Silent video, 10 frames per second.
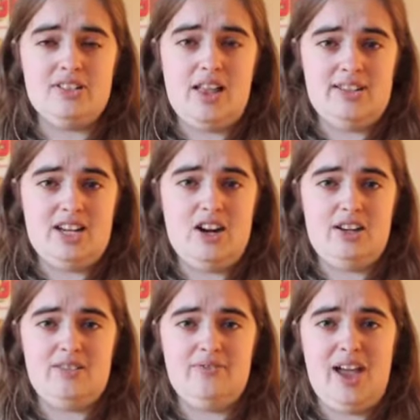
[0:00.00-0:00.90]
solitary
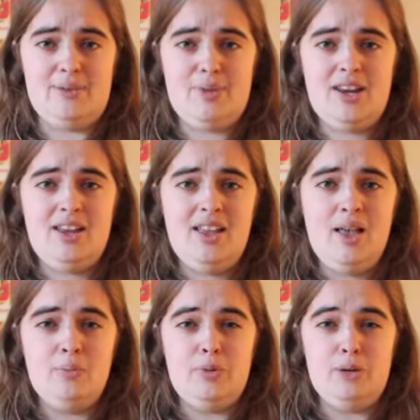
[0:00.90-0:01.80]
confinement,
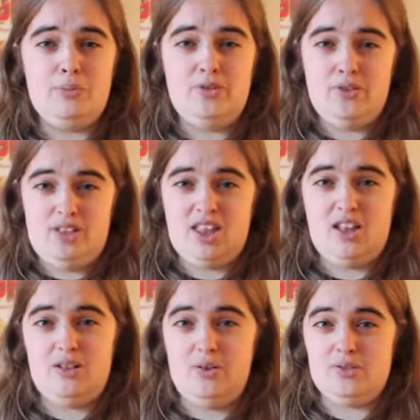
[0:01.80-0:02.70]
but before they could
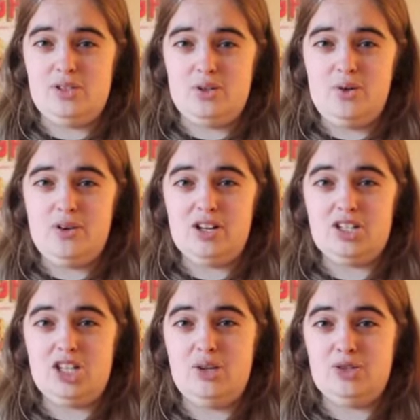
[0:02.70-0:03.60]
close the door,
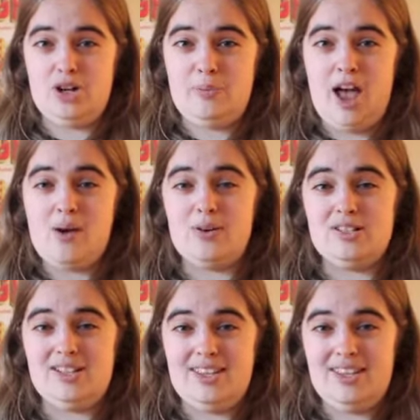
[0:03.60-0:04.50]
she used her
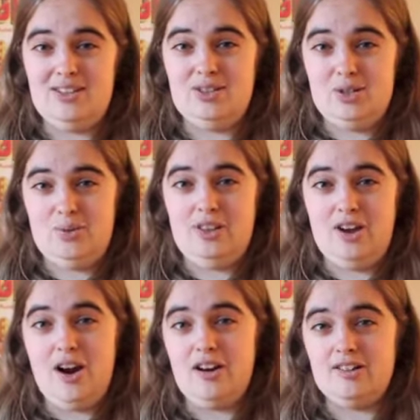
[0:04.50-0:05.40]
powers to kill two of the
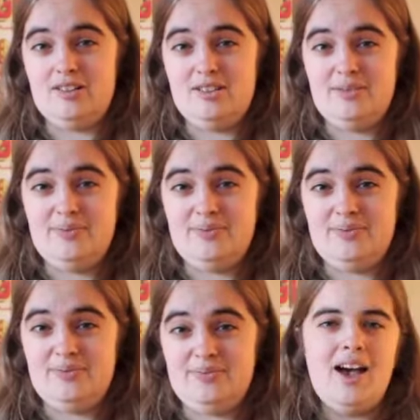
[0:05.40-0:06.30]
guards.
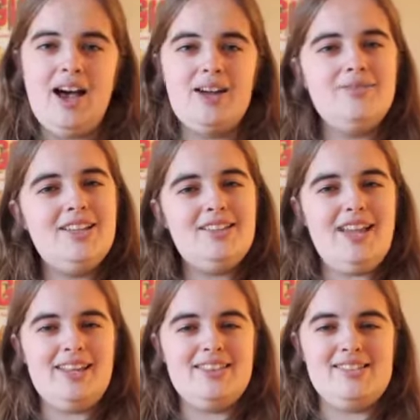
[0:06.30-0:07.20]
I really
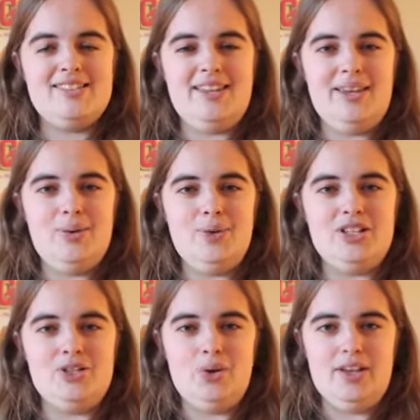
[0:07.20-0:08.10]
like the scene
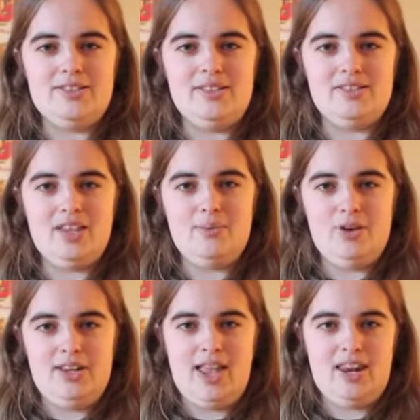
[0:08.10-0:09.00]
when Joyce is
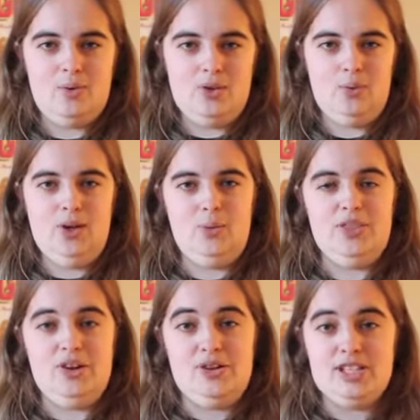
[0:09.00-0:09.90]
communicating with Will
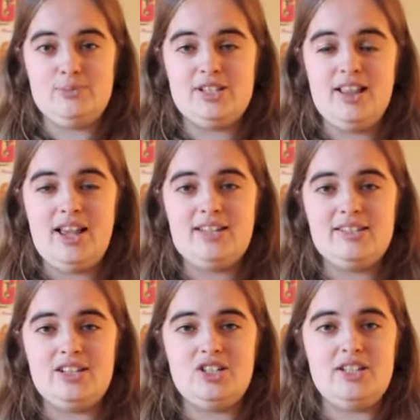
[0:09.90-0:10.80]
with the Christmas
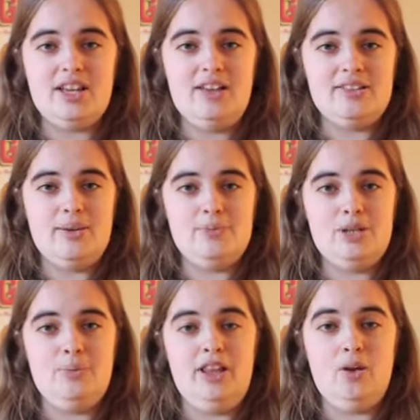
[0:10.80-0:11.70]
lights, and she tells him
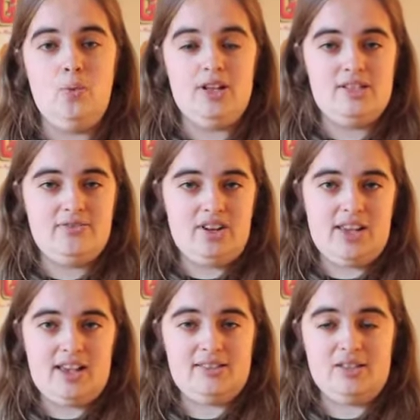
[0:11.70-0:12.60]
to blink once for
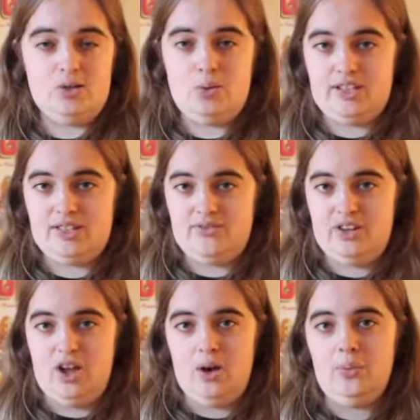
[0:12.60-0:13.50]
yes and twice for
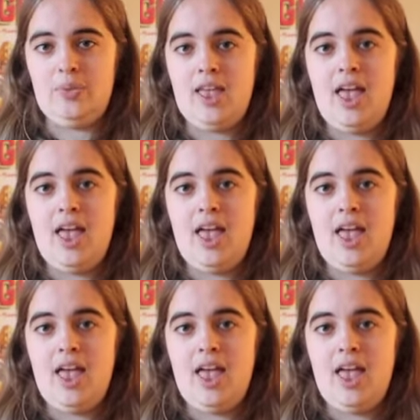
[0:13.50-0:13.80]
no,